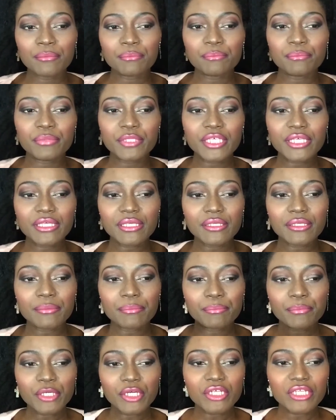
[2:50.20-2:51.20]
be
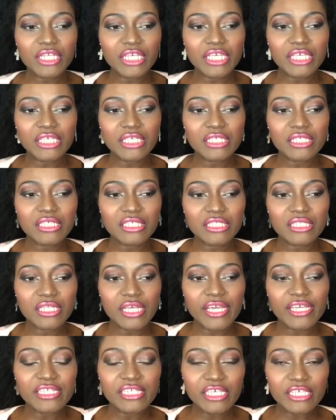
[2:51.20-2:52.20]
put in
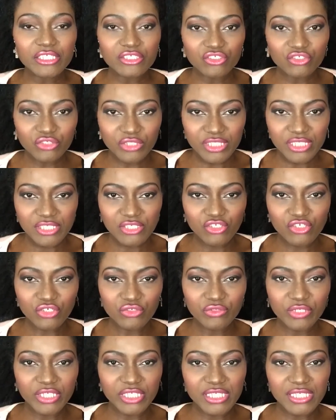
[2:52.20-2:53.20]
an interest
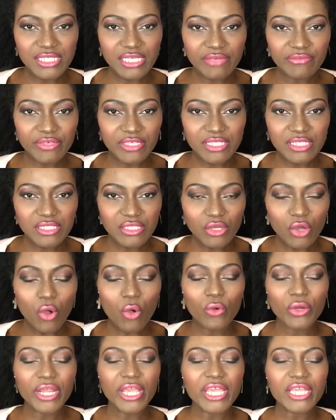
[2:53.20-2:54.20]
generating savings
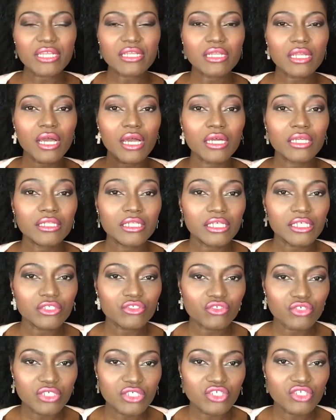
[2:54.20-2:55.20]
or a
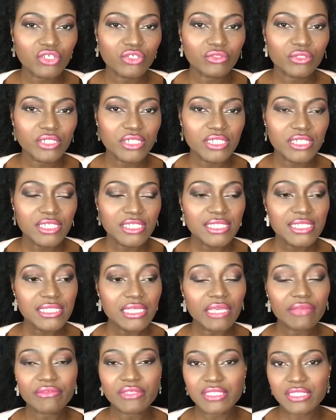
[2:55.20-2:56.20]
non-interest generating
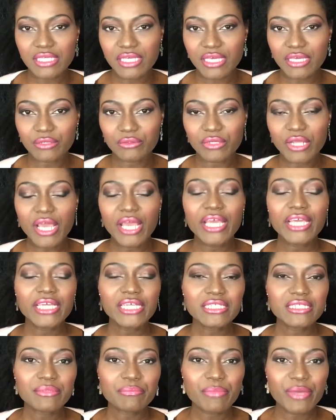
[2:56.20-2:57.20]
savings account it
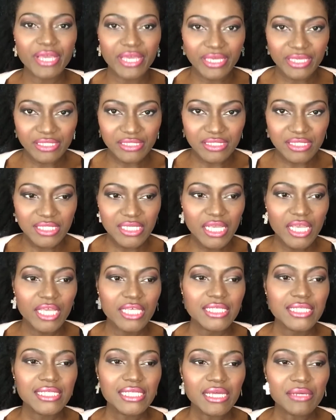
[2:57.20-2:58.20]
depends
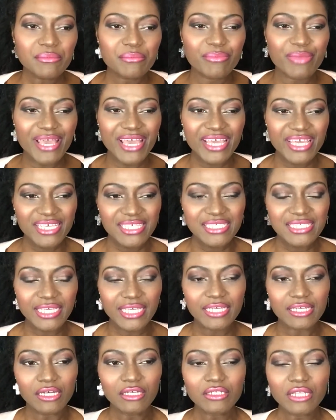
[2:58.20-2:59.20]
some banks
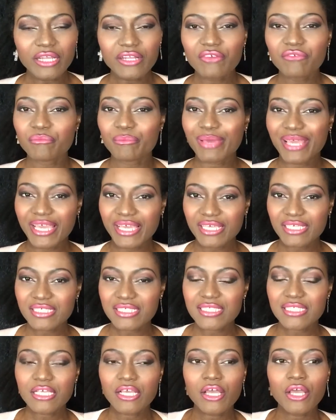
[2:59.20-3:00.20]
like a lot of
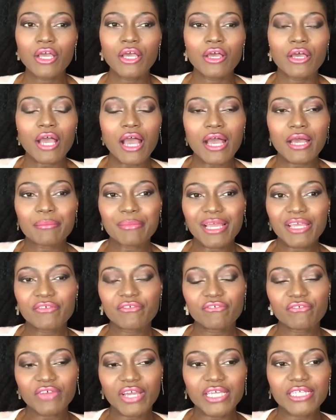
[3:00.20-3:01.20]
banks um, i
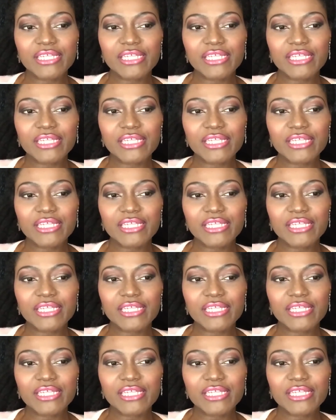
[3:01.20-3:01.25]
find